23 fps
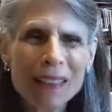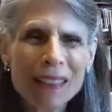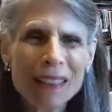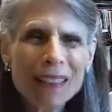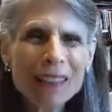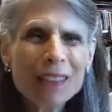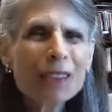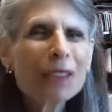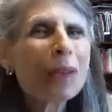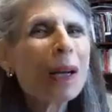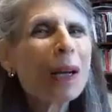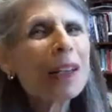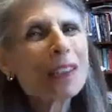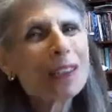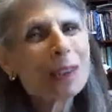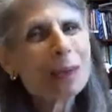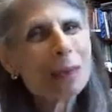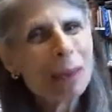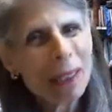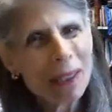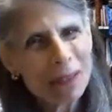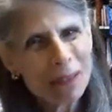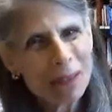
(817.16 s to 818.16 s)
It strikes
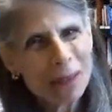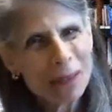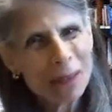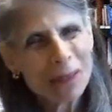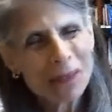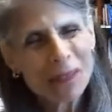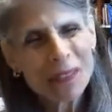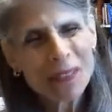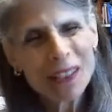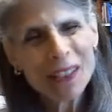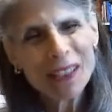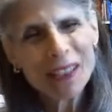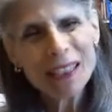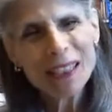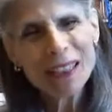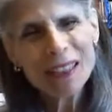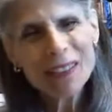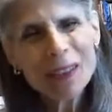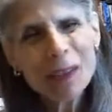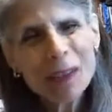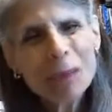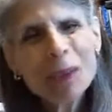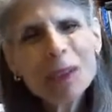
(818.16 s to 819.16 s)
me
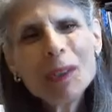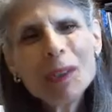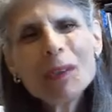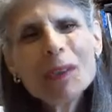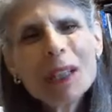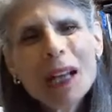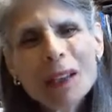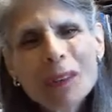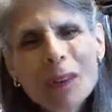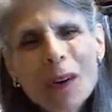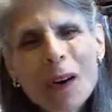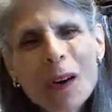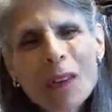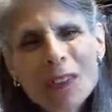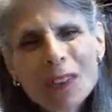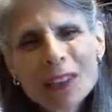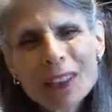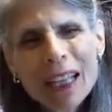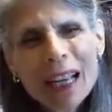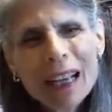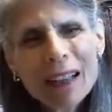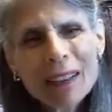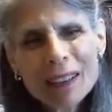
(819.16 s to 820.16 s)
that we do not
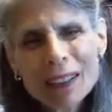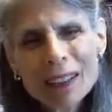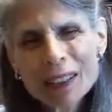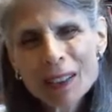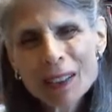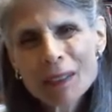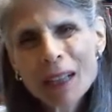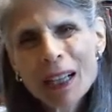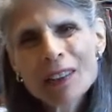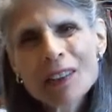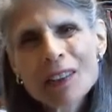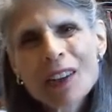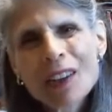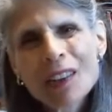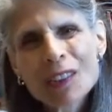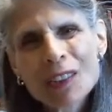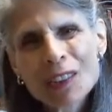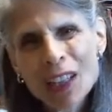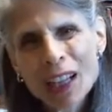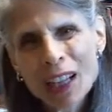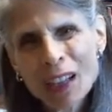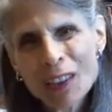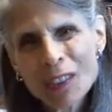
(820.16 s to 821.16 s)
often characterize
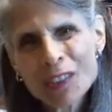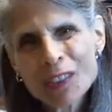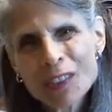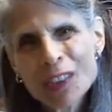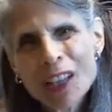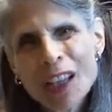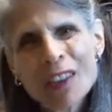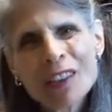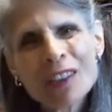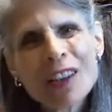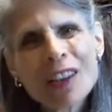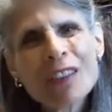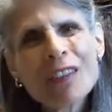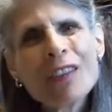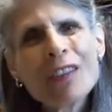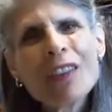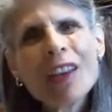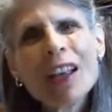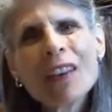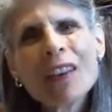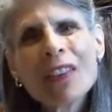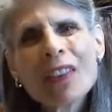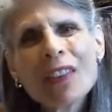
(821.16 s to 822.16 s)
ourselves as a
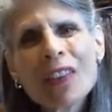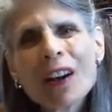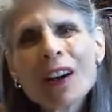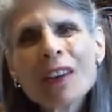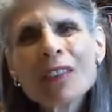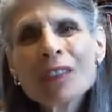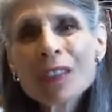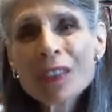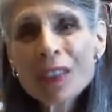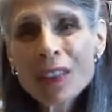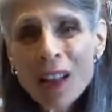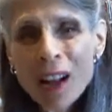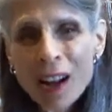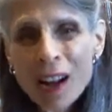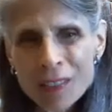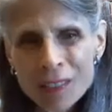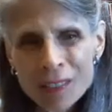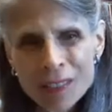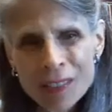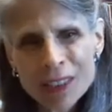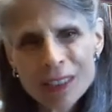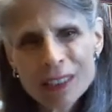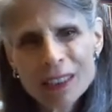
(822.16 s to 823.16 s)
faith of
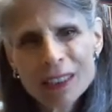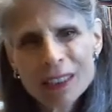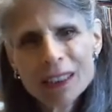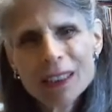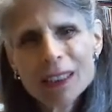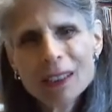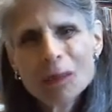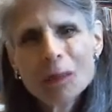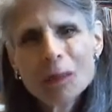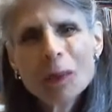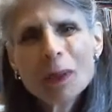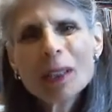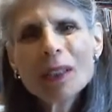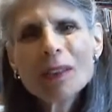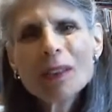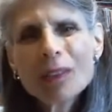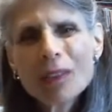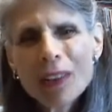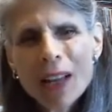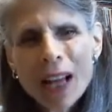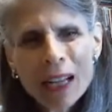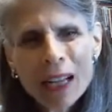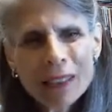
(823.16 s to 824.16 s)
love, when in
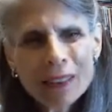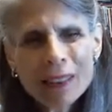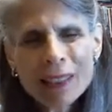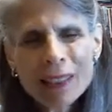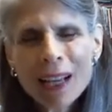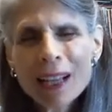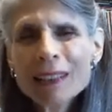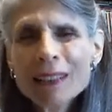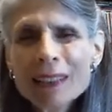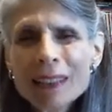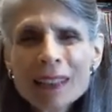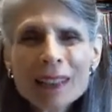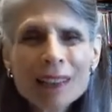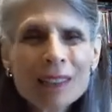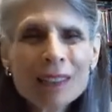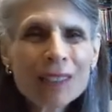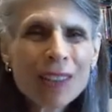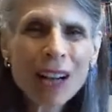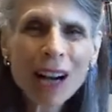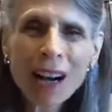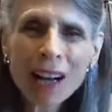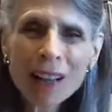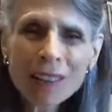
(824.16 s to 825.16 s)
fact the idea
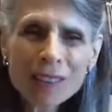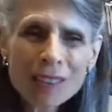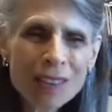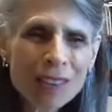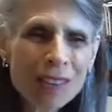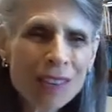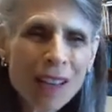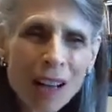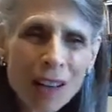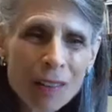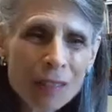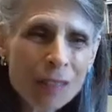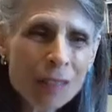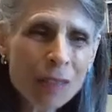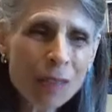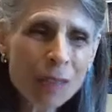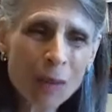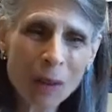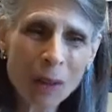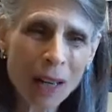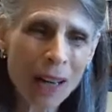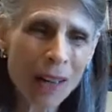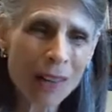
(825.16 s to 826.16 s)
of God's love
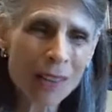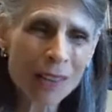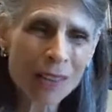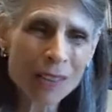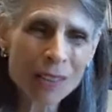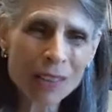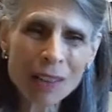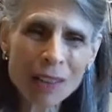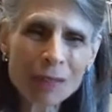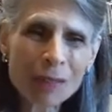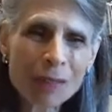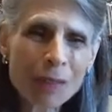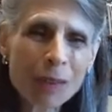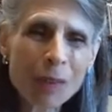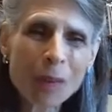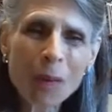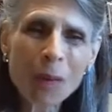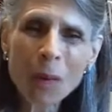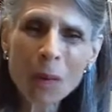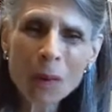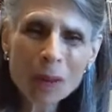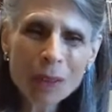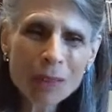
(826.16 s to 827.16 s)
for us and for
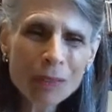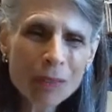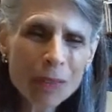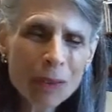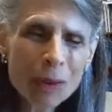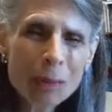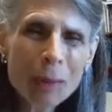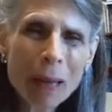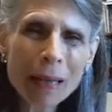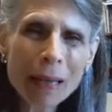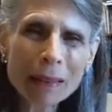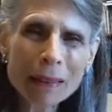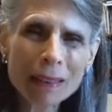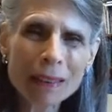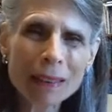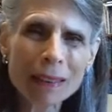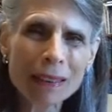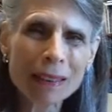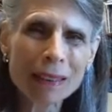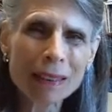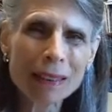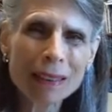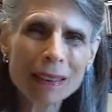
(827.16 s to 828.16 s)
all of
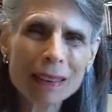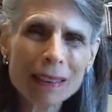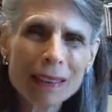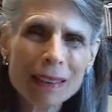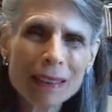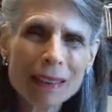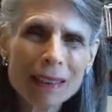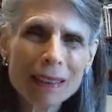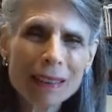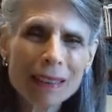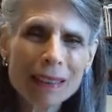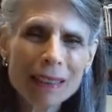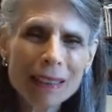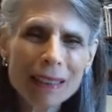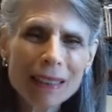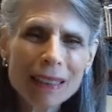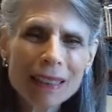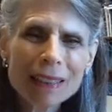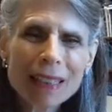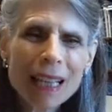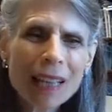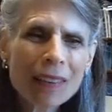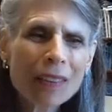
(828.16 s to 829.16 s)
humanity
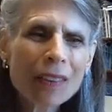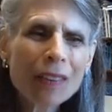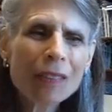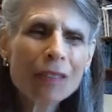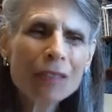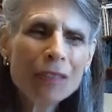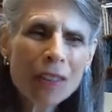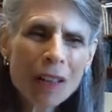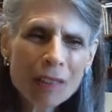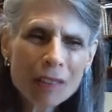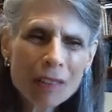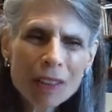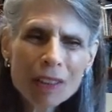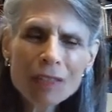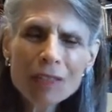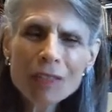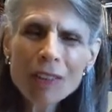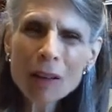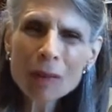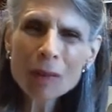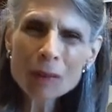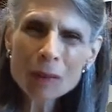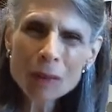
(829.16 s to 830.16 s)
is at the very
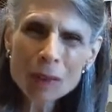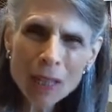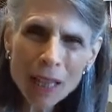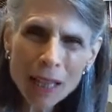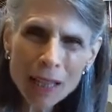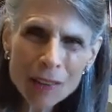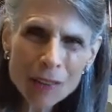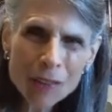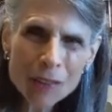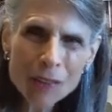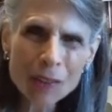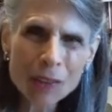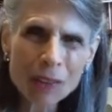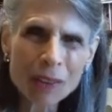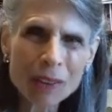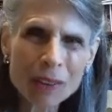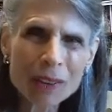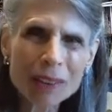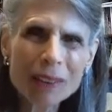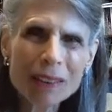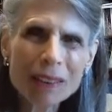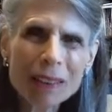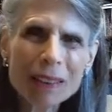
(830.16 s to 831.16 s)

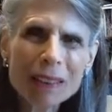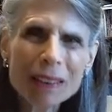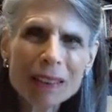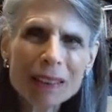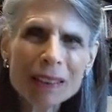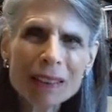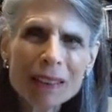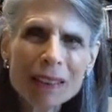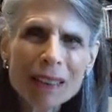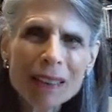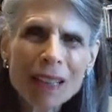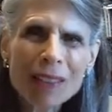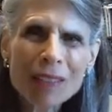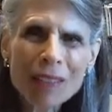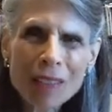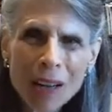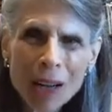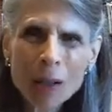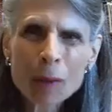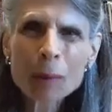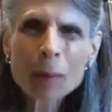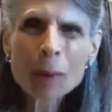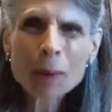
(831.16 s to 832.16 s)
foundation of
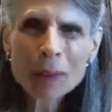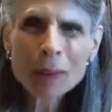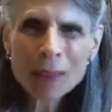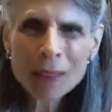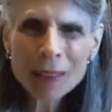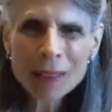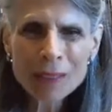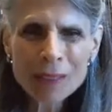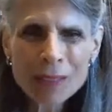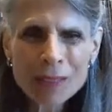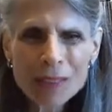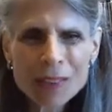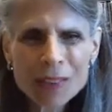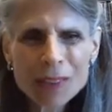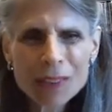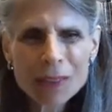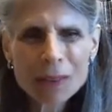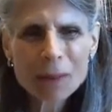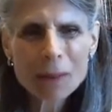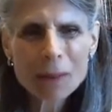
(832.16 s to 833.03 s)
our beliefs.